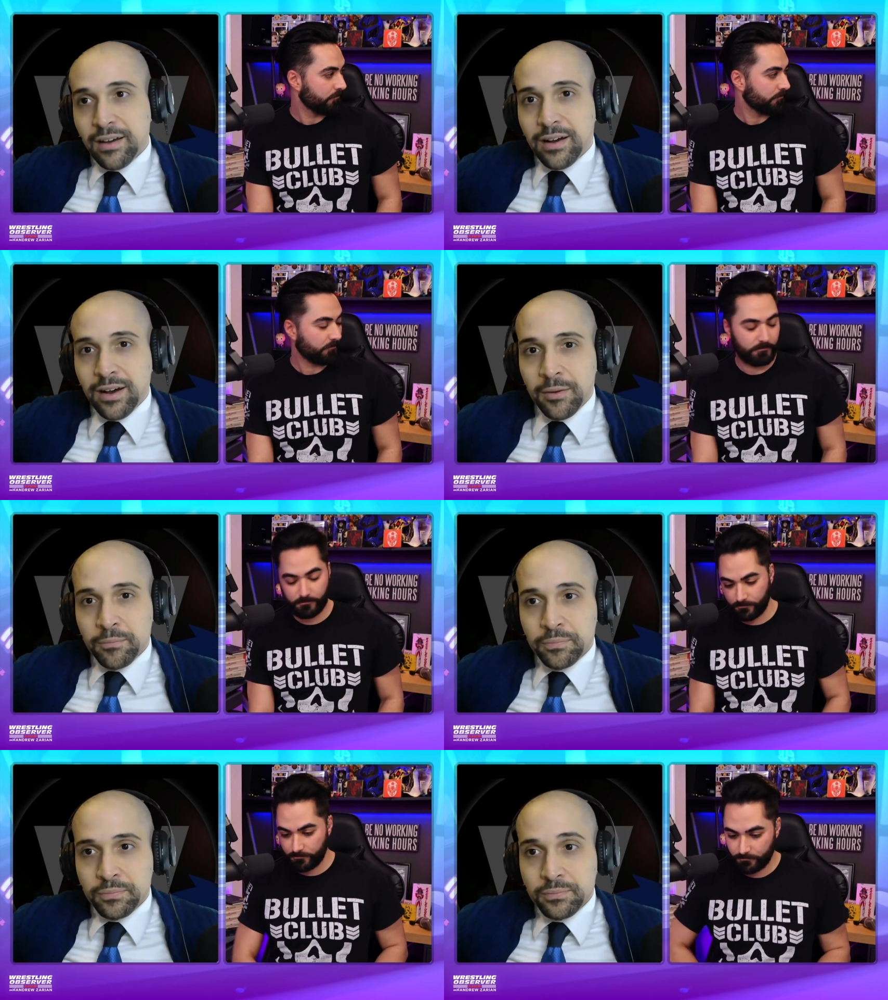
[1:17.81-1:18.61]

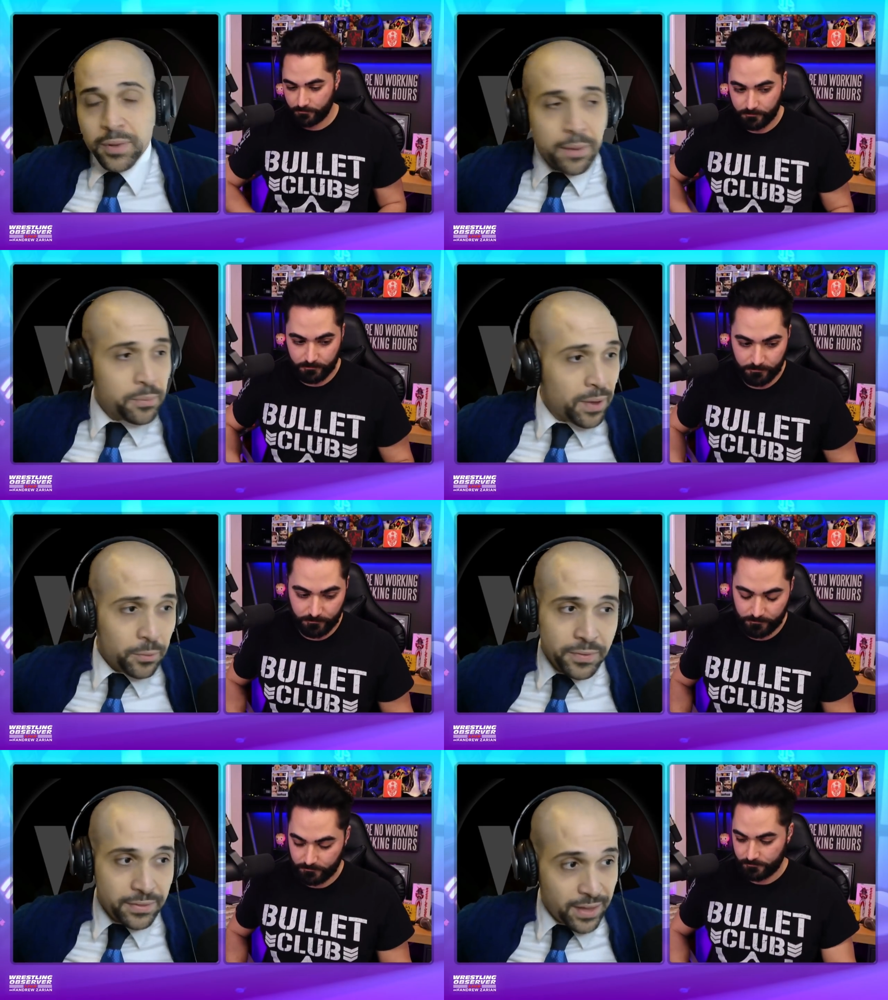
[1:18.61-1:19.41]
Speaker 1: Um, but yeah, but by
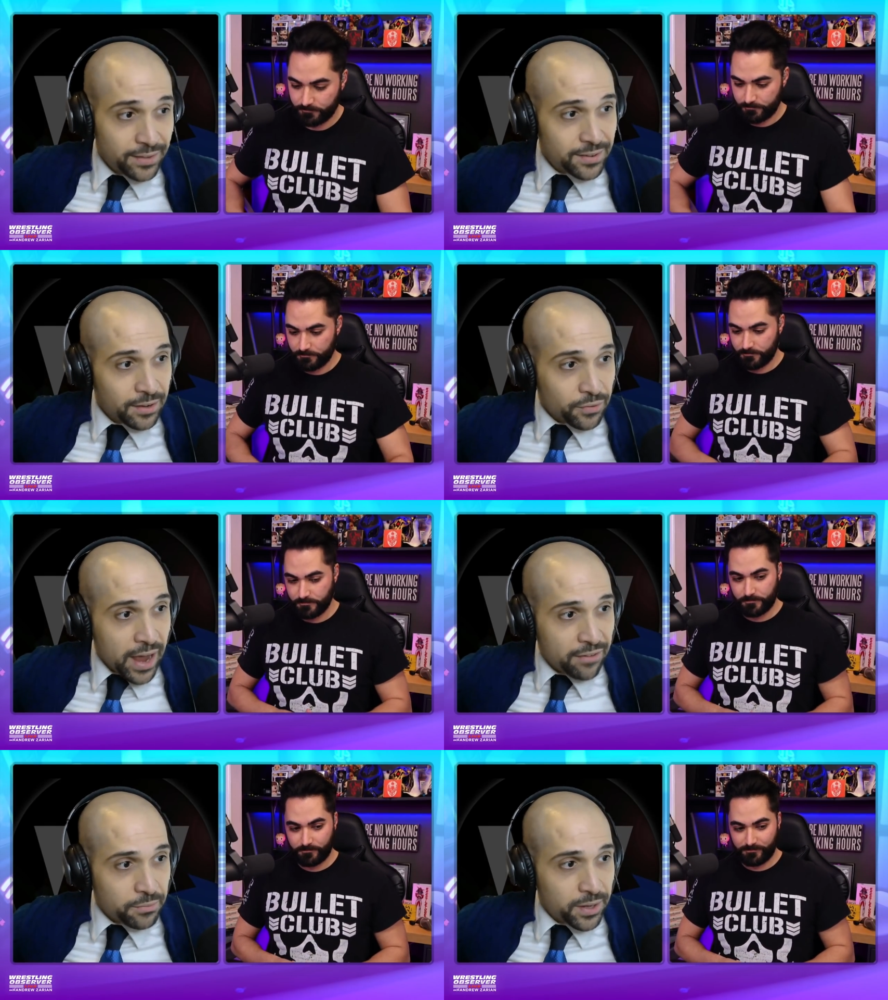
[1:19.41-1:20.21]
the way, th- thanks again for
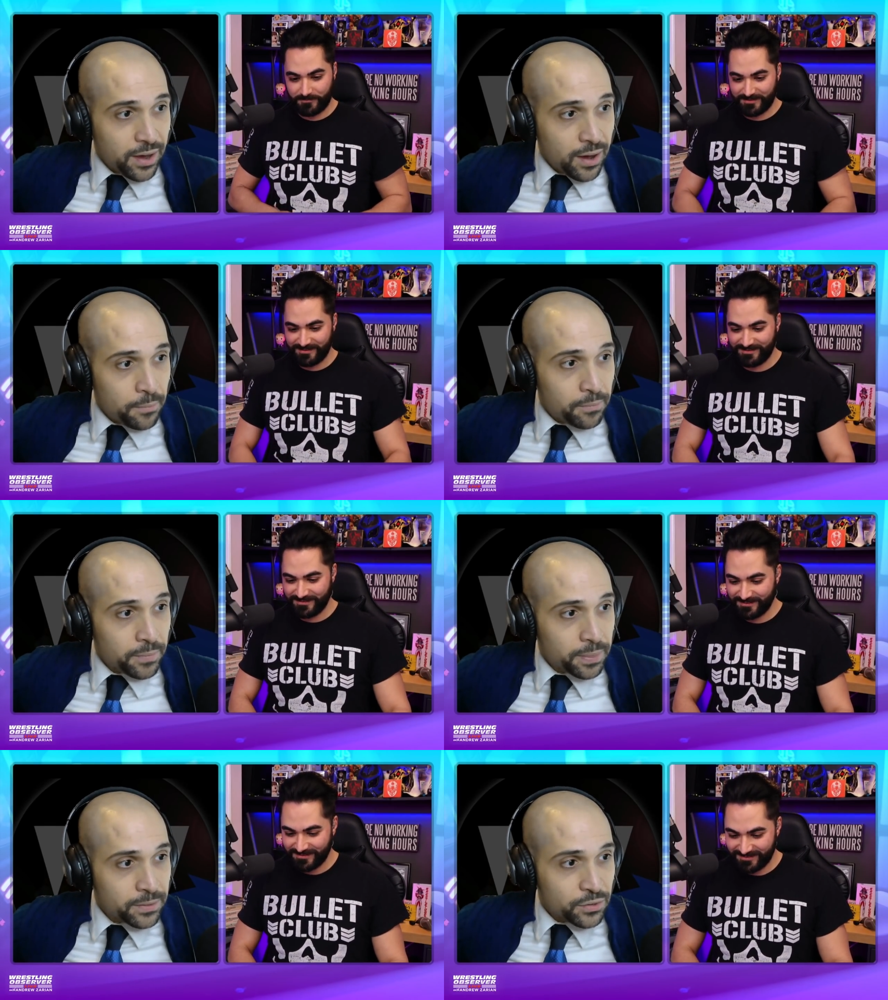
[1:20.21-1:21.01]
having me. Um,
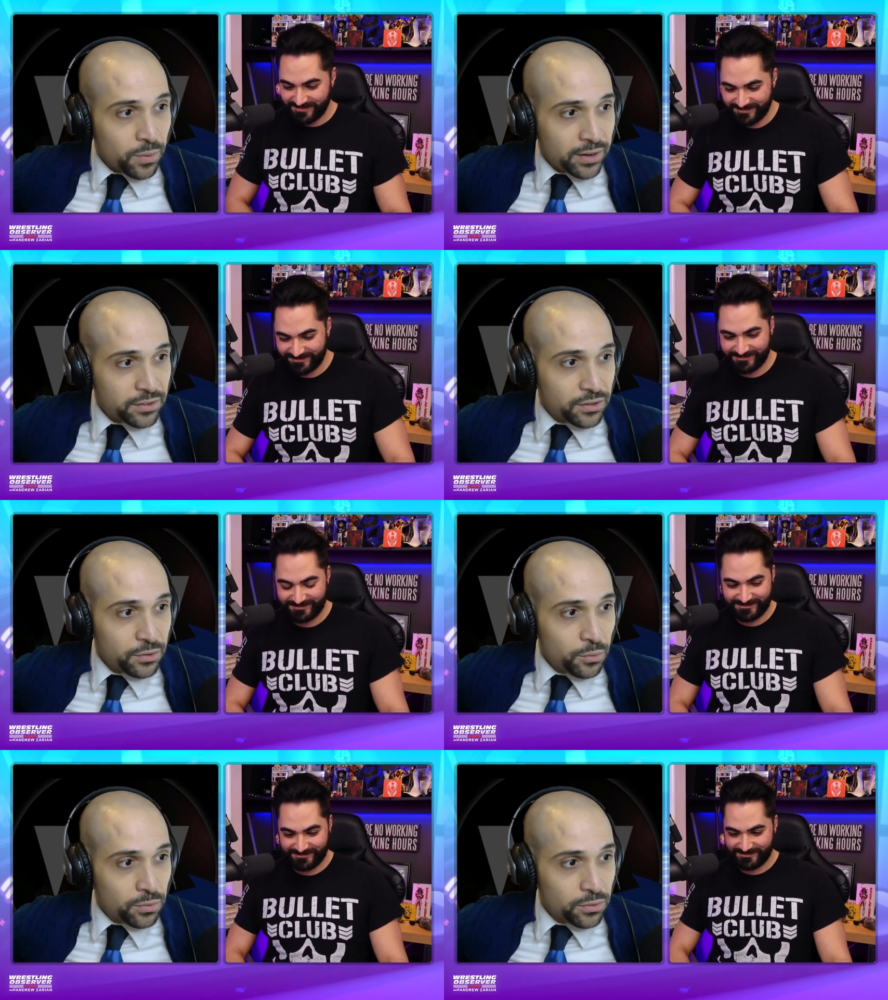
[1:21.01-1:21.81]
just watching
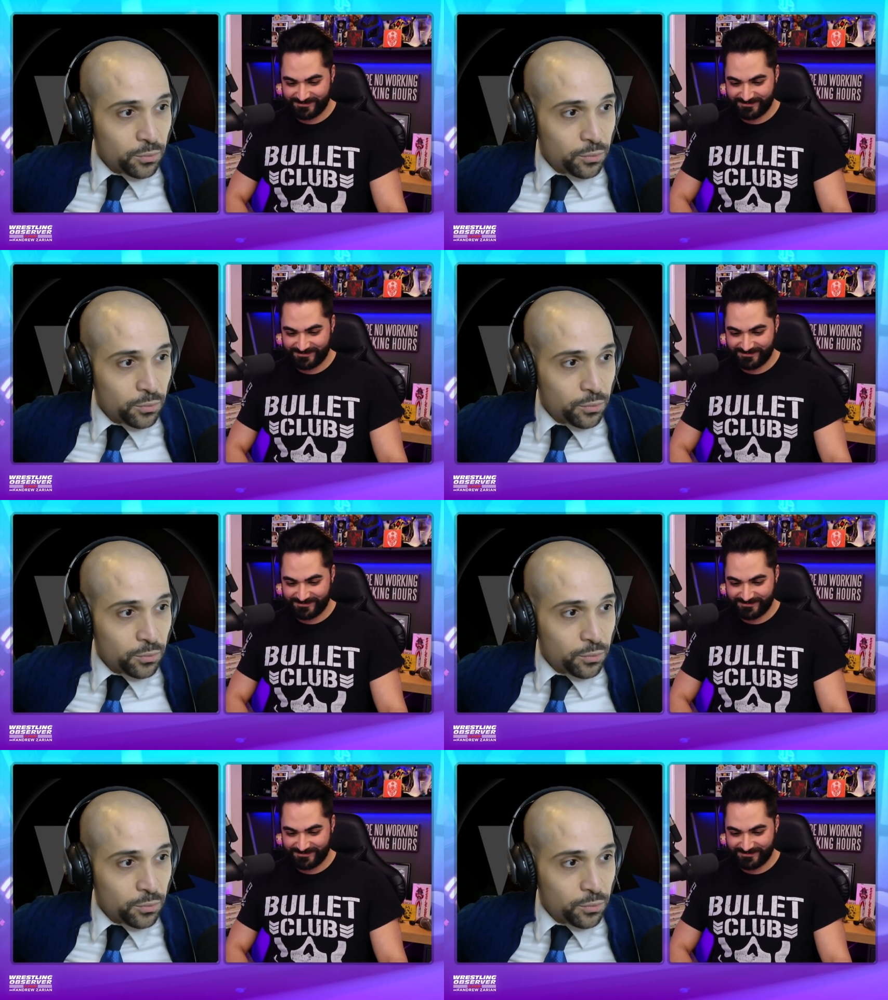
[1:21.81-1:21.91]
you